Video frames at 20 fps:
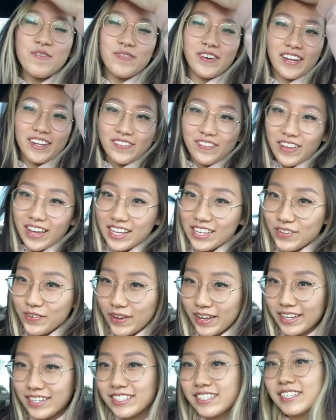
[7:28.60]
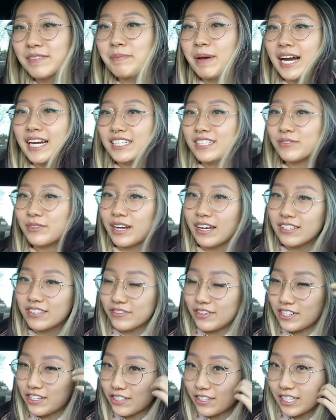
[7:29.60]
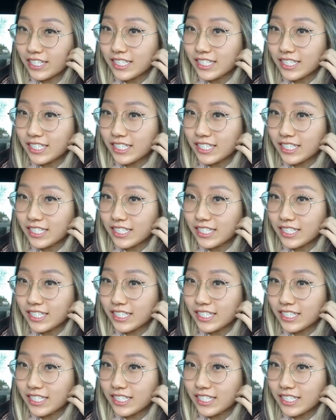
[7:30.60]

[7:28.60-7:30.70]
but anyways back to what i was originally